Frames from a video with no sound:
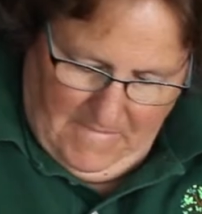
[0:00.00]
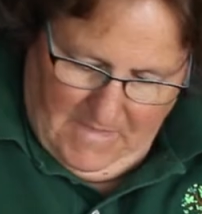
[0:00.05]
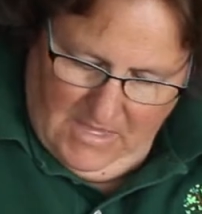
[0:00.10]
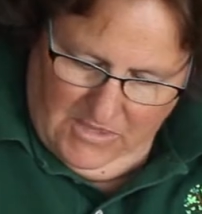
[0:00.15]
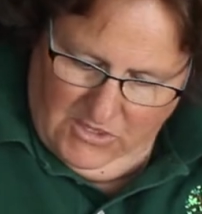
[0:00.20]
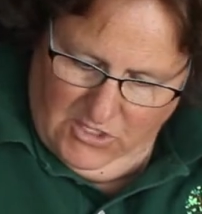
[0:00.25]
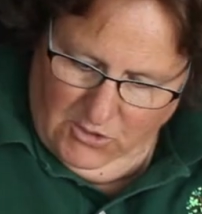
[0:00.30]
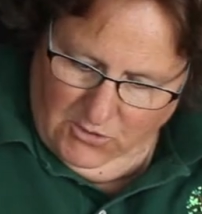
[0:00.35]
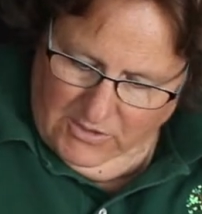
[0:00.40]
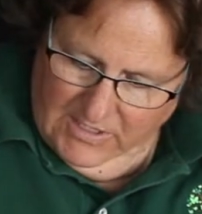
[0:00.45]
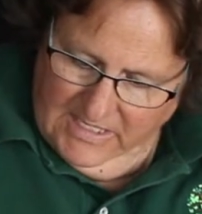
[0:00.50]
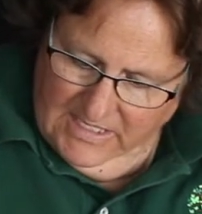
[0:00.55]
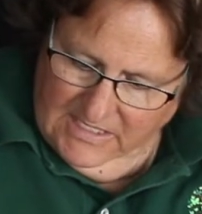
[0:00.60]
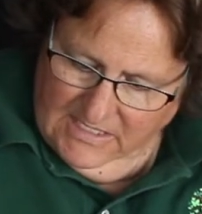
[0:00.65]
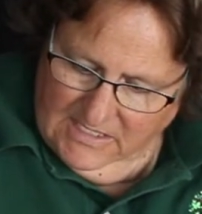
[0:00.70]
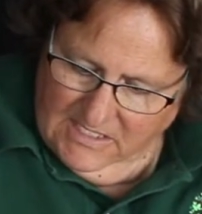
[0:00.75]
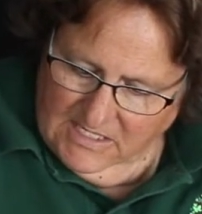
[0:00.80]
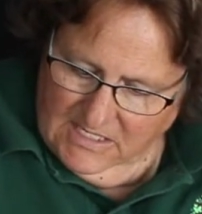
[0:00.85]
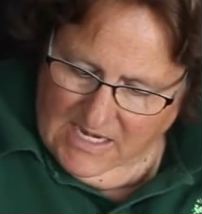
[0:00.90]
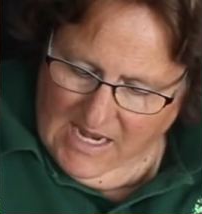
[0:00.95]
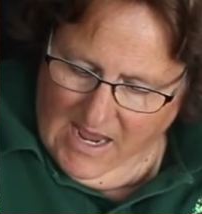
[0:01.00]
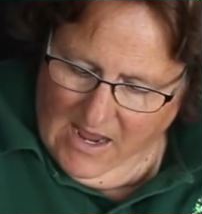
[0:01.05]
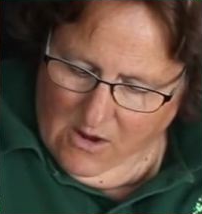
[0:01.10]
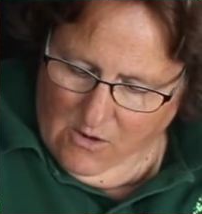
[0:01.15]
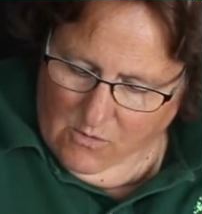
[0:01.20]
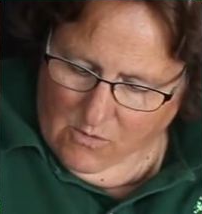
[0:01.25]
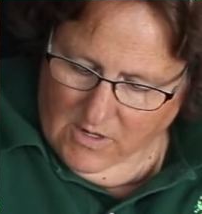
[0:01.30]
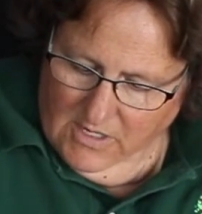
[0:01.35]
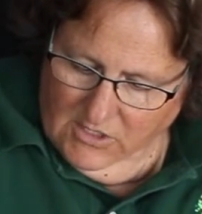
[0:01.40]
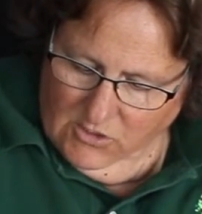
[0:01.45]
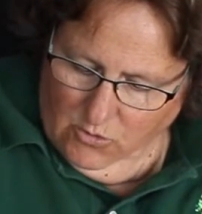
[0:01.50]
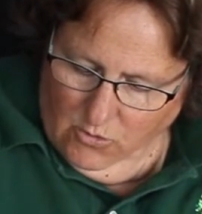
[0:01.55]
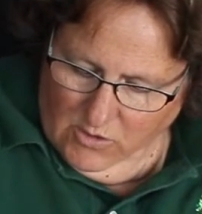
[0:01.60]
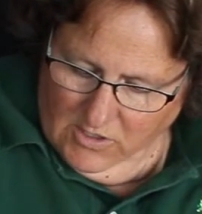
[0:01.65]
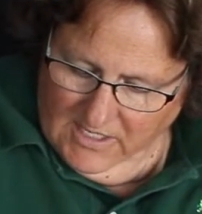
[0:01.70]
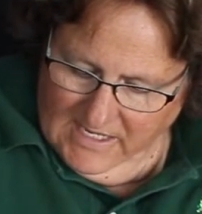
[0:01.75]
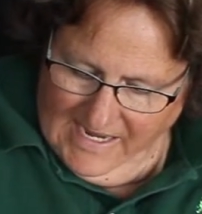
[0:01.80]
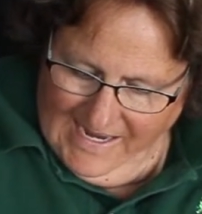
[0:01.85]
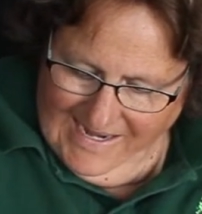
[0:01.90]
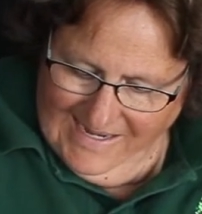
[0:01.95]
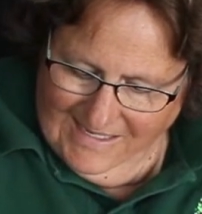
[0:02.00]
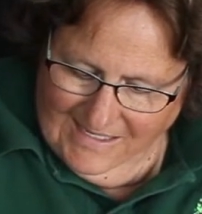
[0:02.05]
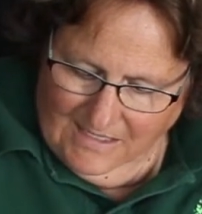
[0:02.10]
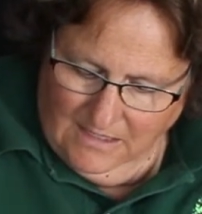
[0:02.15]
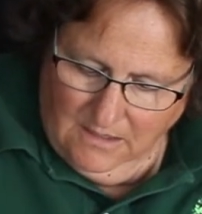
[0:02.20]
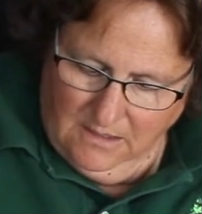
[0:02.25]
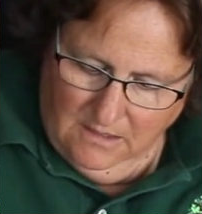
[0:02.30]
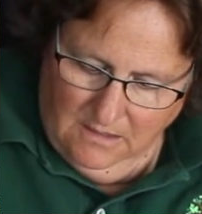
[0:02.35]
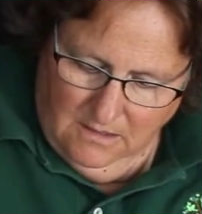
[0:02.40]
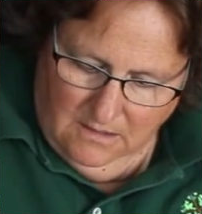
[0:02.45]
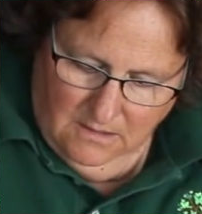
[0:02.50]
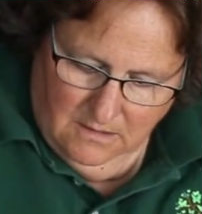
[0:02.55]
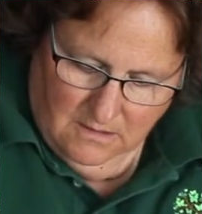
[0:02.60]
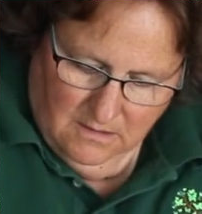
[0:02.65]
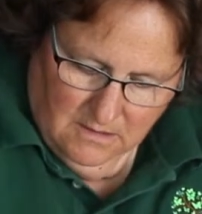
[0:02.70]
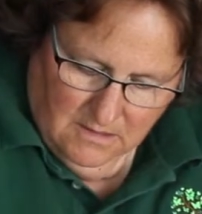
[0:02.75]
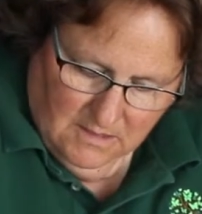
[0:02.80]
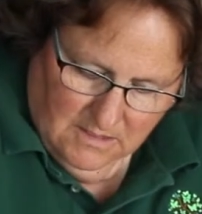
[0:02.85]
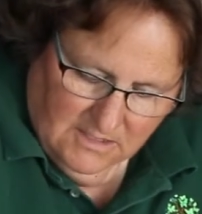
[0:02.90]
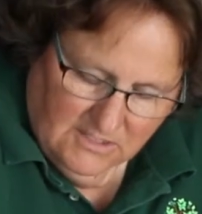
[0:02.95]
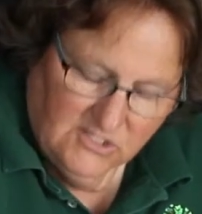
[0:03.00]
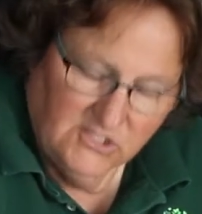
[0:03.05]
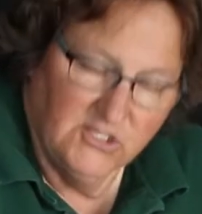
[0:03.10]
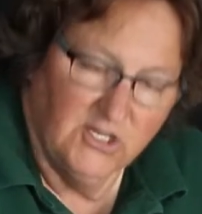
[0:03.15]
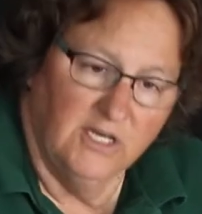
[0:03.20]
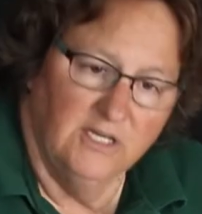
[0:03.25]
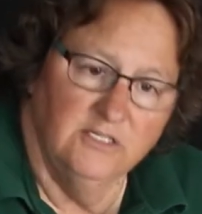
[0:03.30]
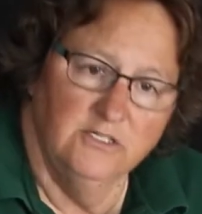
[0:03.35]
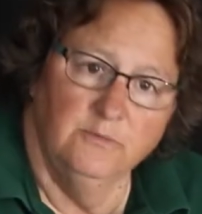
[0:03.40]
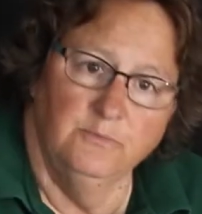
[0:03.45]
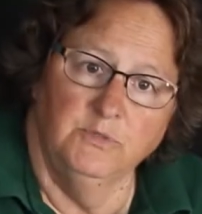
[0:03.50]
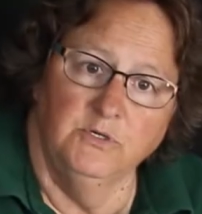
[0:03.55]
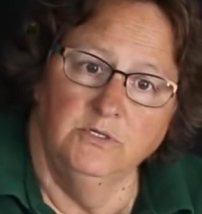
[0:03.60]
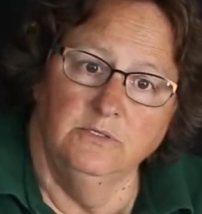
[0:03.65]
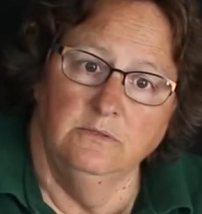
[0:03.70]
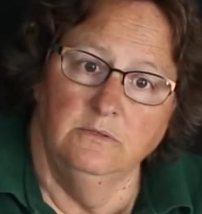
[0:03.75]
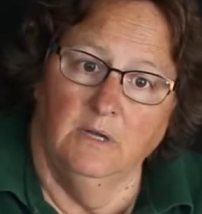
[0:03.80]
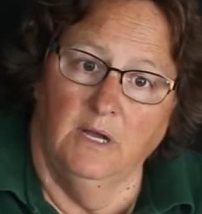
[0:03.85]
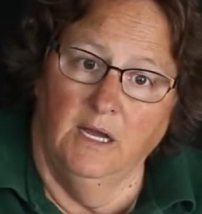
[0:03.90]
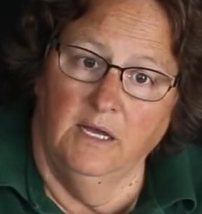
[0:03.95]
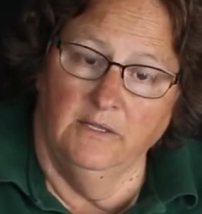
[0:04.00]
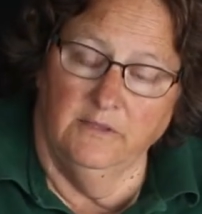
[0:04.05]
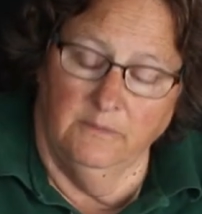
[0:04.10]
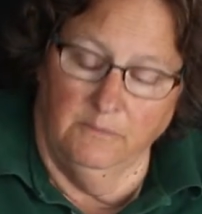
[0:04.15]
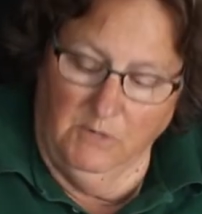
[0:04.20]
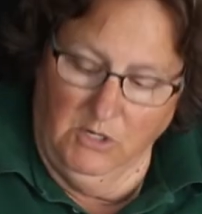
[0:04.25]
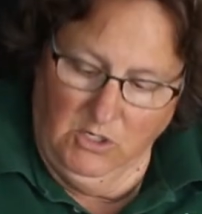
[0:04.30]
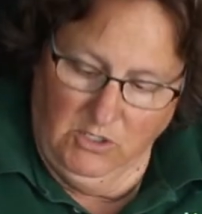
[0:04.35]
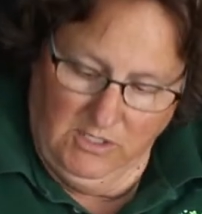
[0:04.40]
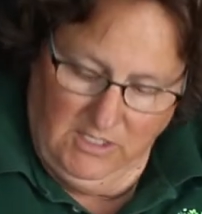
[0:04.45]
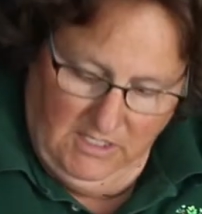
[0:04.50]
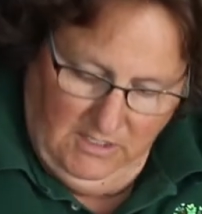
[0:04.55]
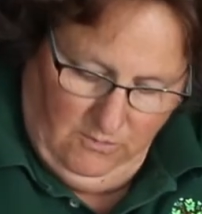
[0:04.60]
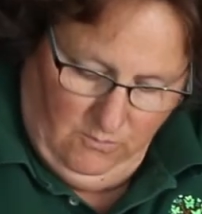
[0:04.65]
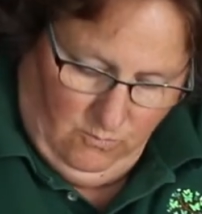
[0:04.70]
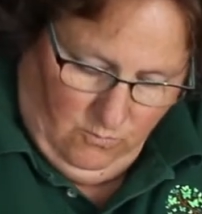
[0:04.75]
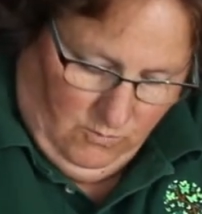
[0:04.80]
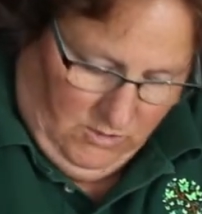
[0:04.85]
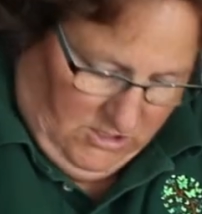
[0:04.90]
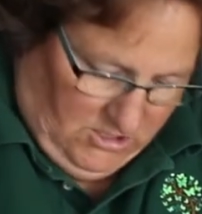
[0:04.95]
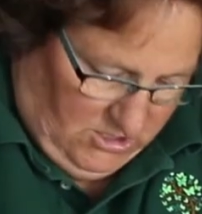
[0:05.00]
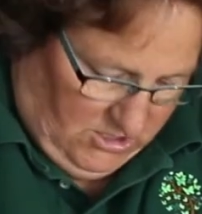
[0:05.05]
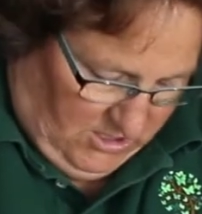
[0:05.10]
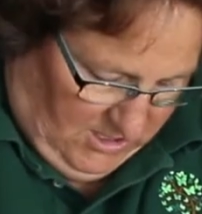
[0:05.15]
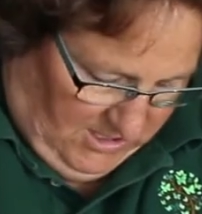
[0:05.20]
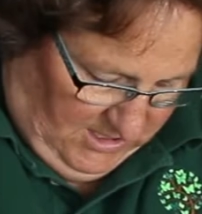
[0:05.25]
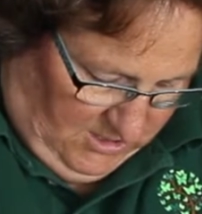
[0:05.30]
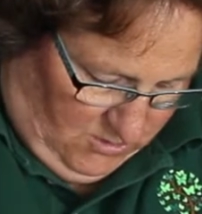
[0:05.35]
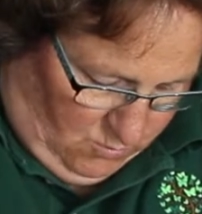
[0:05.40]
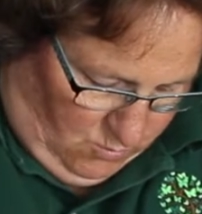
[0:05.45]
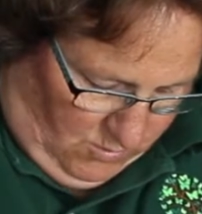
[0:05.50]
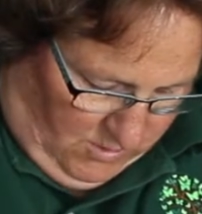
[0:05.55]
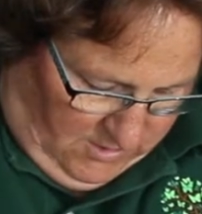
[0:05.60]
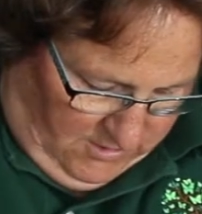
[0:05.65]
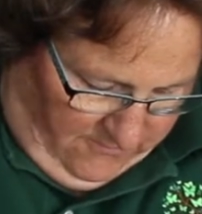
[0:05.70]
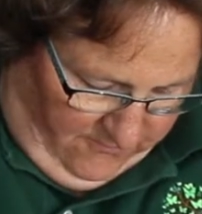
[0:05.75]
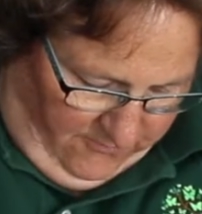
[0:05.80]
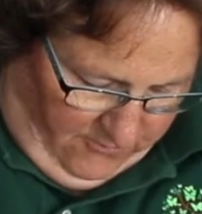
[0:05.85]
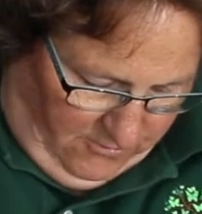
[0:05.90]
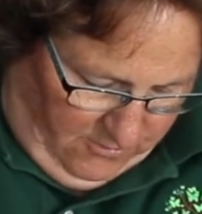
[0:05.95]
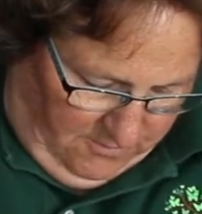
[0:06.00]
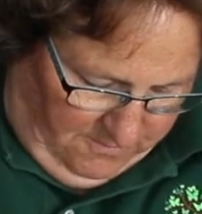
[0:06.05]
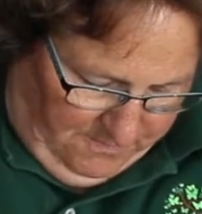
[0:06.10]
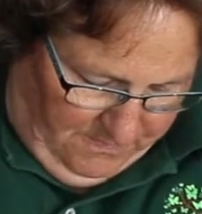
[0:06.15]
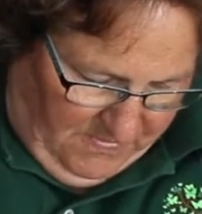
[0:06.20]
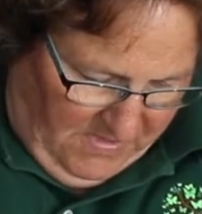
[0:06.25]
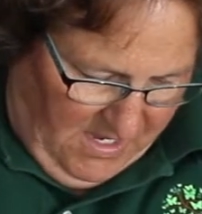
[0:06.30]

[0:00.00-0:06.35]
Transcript: There is now an organic soluble on the market, which is wonderful.